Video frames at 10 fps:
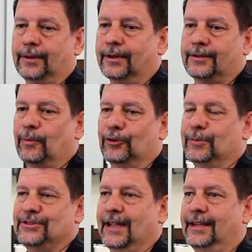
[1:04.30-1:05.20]
some of those
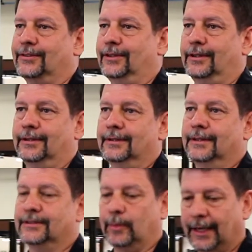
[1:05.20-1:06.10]
mistakes are
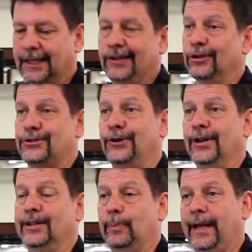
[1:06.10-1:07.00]
somebody leaned their
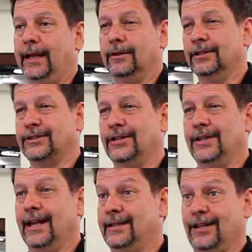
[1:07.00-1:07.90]
shirt into paint and all of a sudden
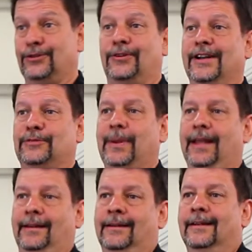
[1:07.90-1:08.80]
you got texturized
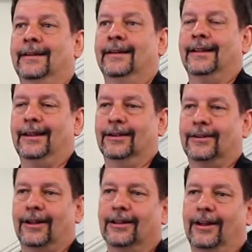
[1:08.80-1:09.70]
paint. You
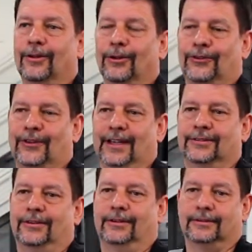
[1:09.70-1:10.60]
know, all those things